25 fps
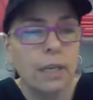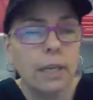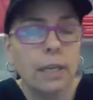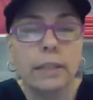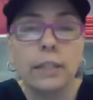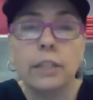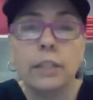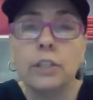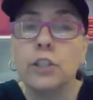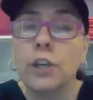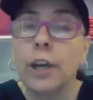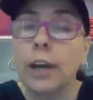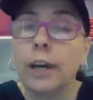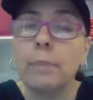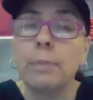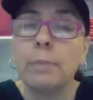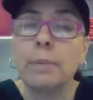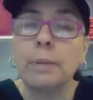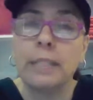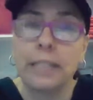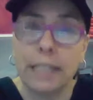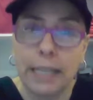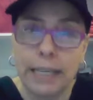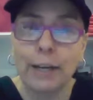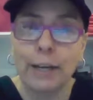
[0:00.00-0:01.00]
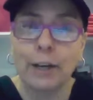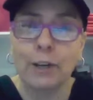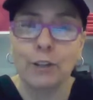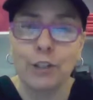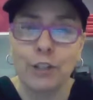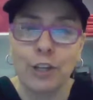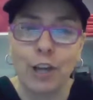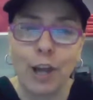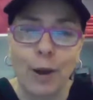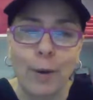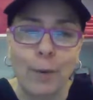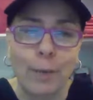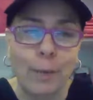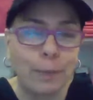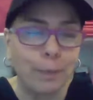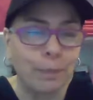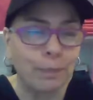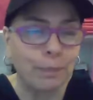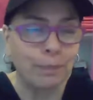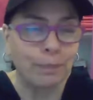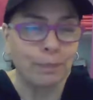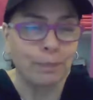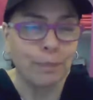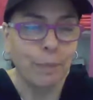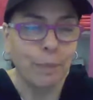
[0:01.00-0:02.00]
The Geri Petito Show.
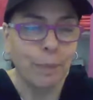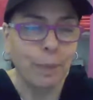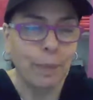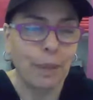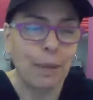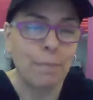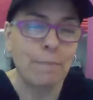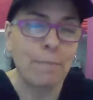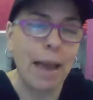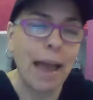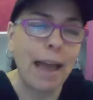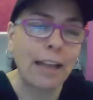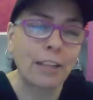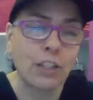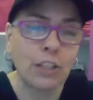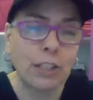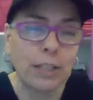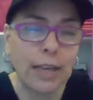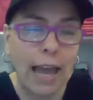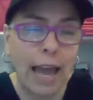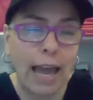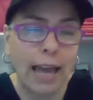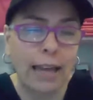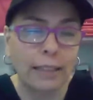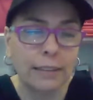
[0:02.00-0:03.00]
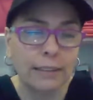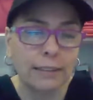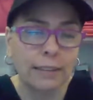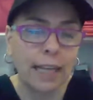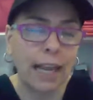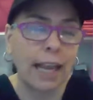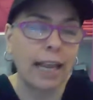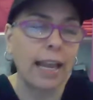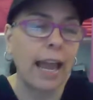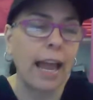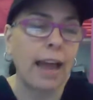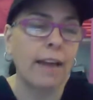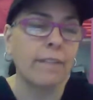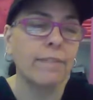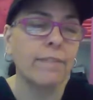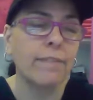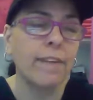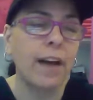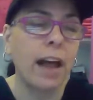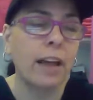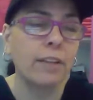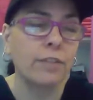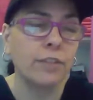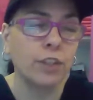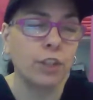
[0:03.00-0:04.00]
Imagine that. I have
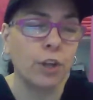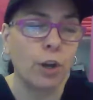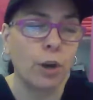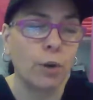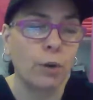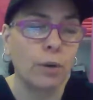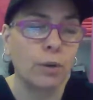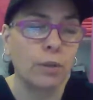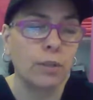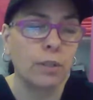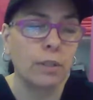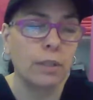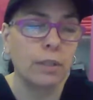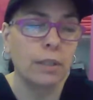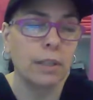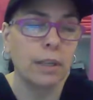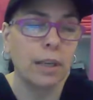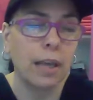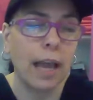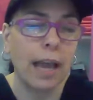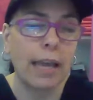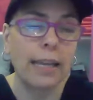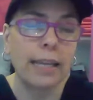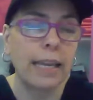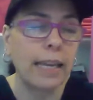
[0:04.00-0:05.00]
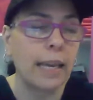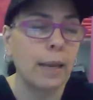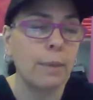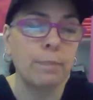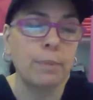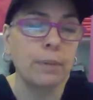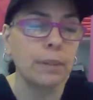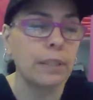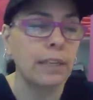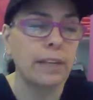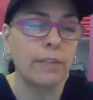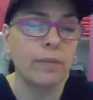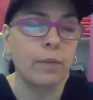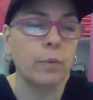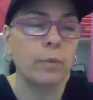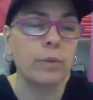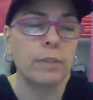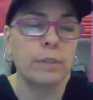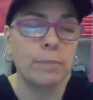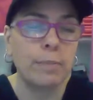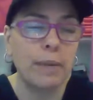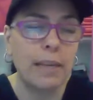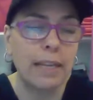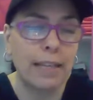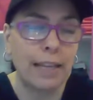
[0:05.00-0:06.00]
5 shows. I can't believe it
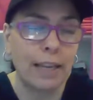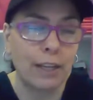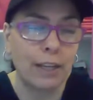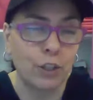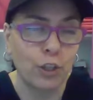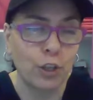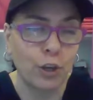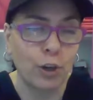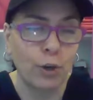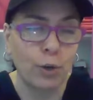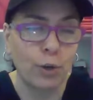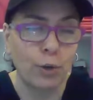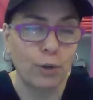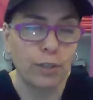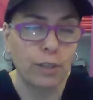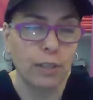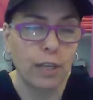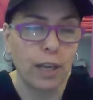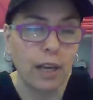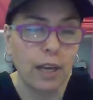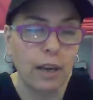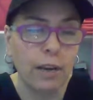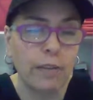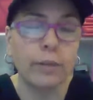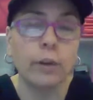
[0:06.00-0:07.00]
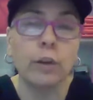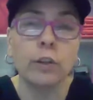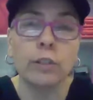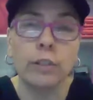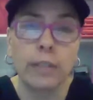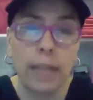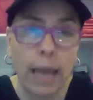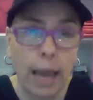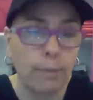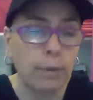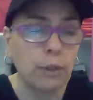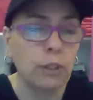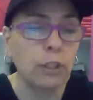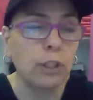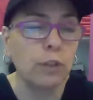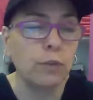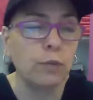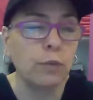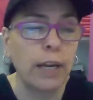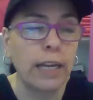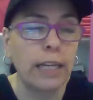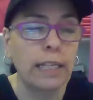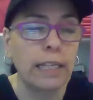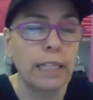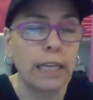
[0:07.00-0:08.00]
was me they chose. First Hamilton
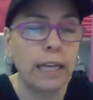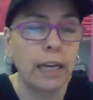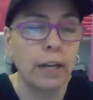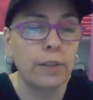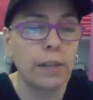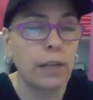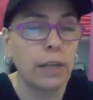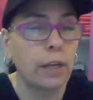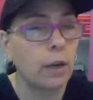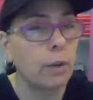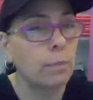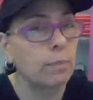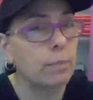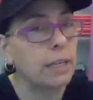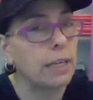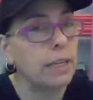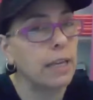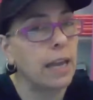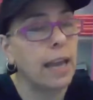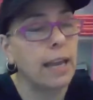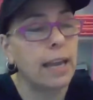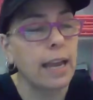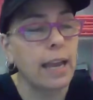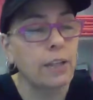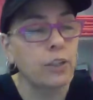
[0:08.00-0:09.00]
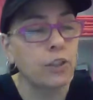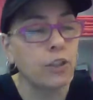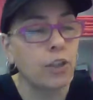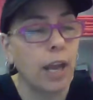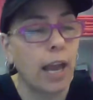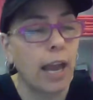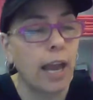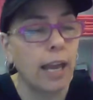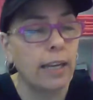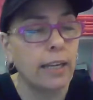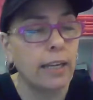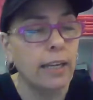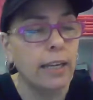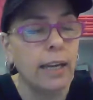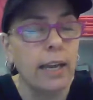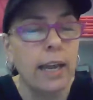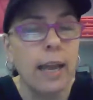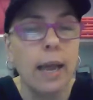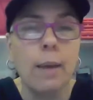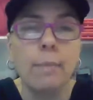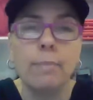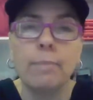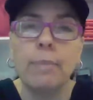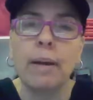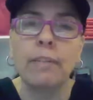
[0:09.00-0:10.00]
Radio, then on PANJ.
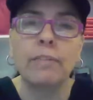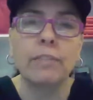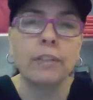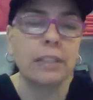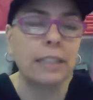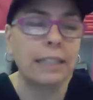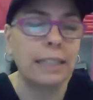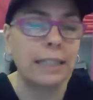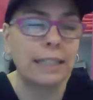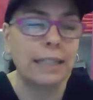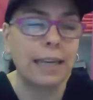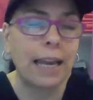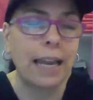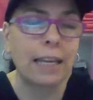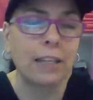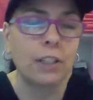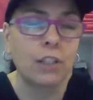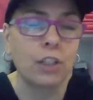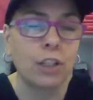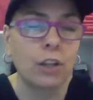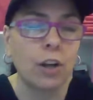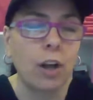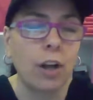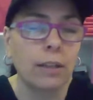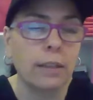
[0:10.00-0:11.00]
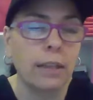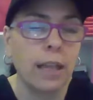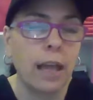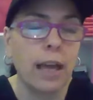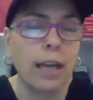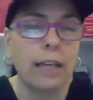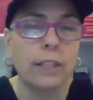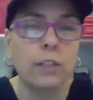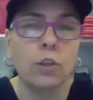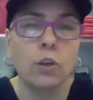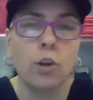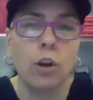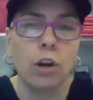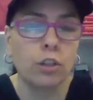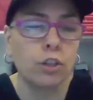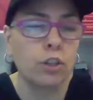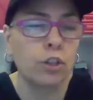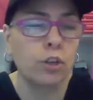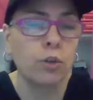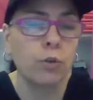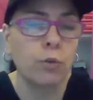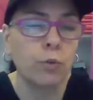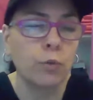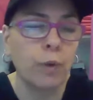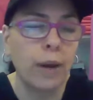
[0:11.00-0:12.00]
Beverly Nation Online Talk
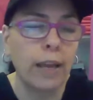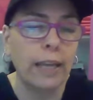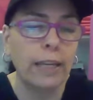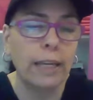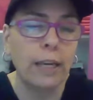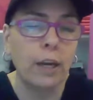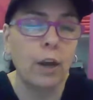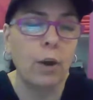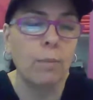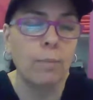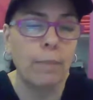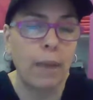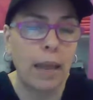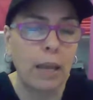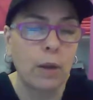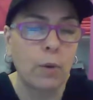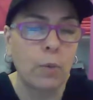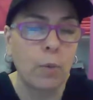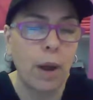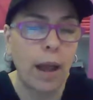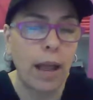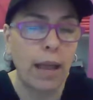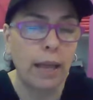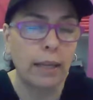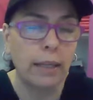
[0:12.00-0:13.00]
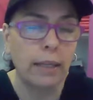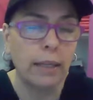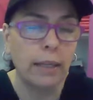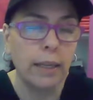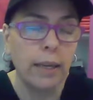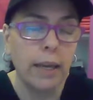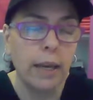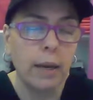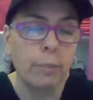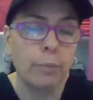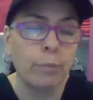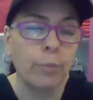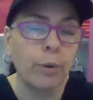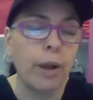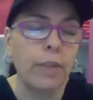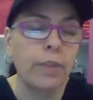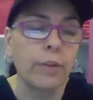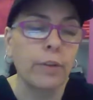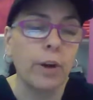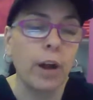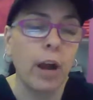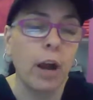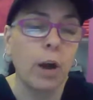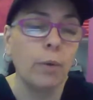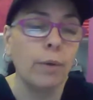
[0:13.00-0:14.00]
Show Radio Make Way.
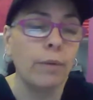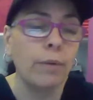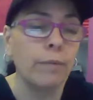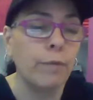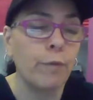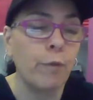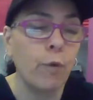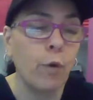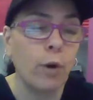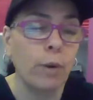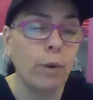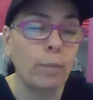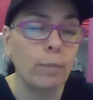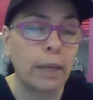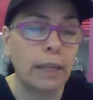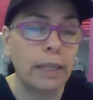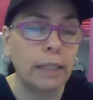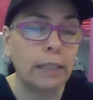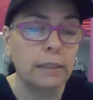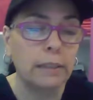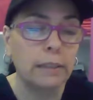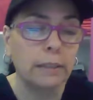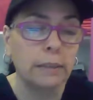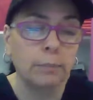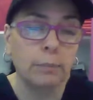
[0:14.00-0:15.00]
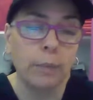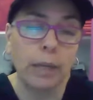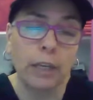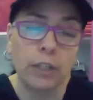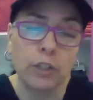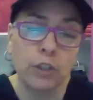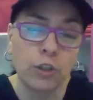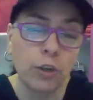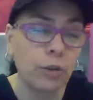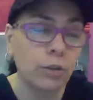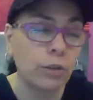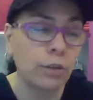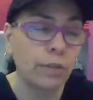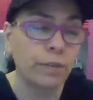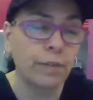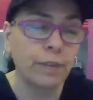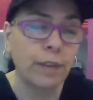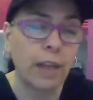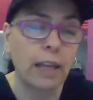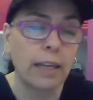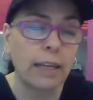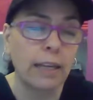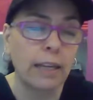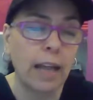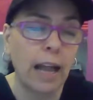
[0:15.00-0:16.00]
Brother O informed me my shows are
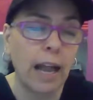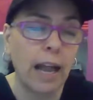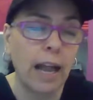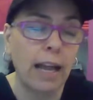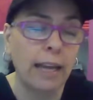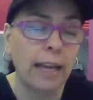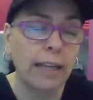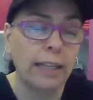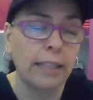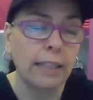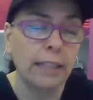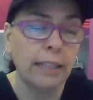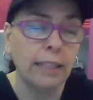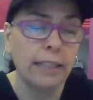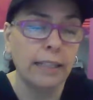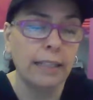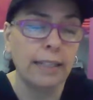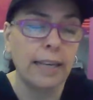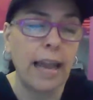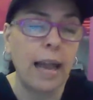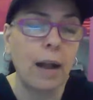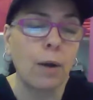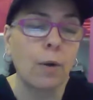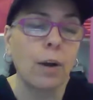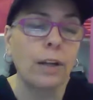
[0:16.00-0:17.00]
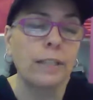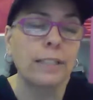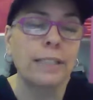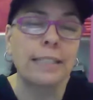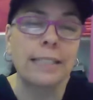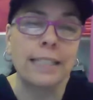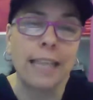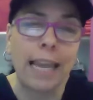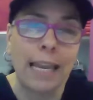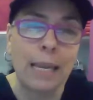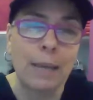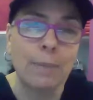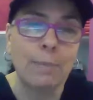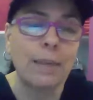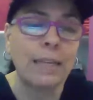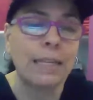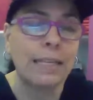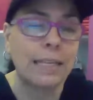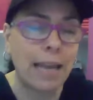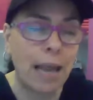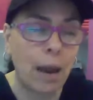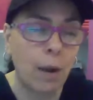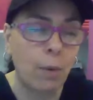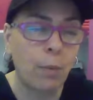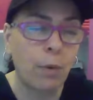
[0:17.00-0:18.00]
flying high. Now on
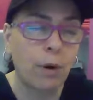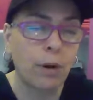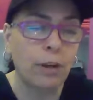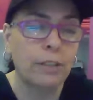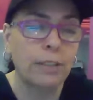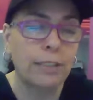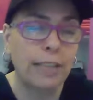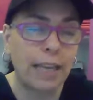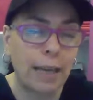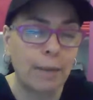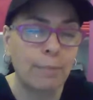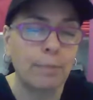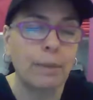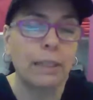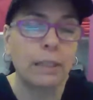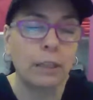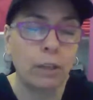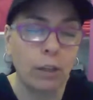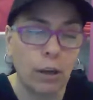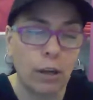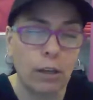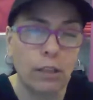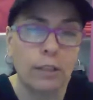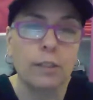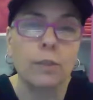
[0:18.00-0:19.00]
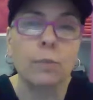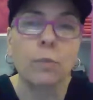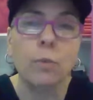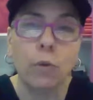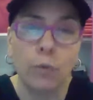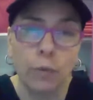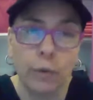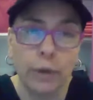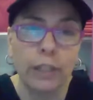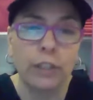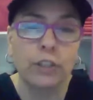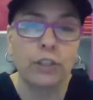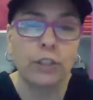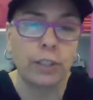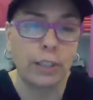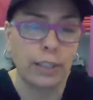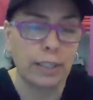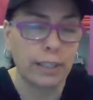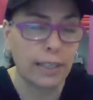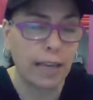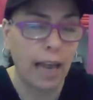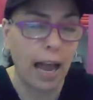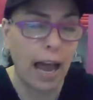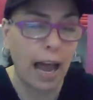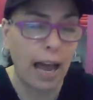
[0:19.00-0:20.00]
Damon Network, Damon Looks will reach the
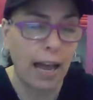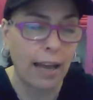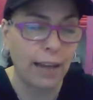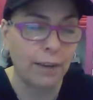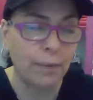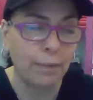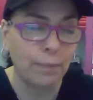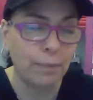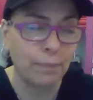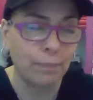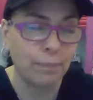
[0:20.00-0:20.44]
sky.